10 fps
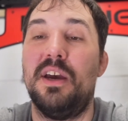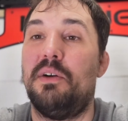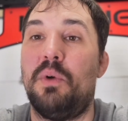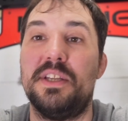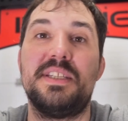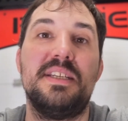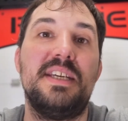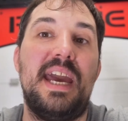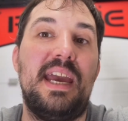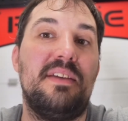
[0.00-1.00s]
once a
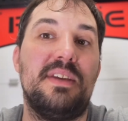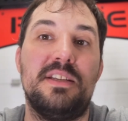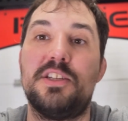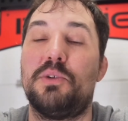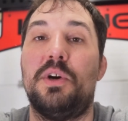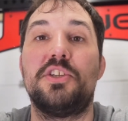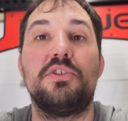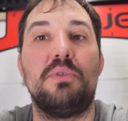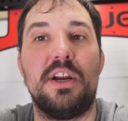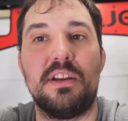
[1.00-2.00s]
day and then squats
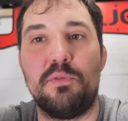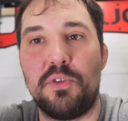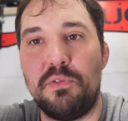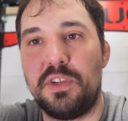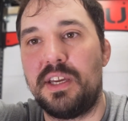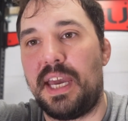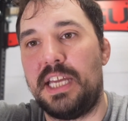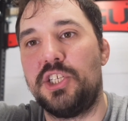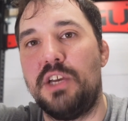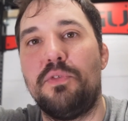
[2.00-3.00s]
250
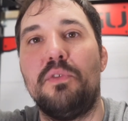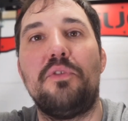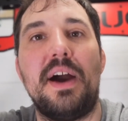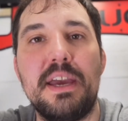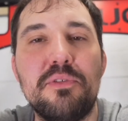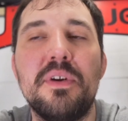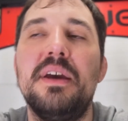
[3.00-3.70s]
kg for 5.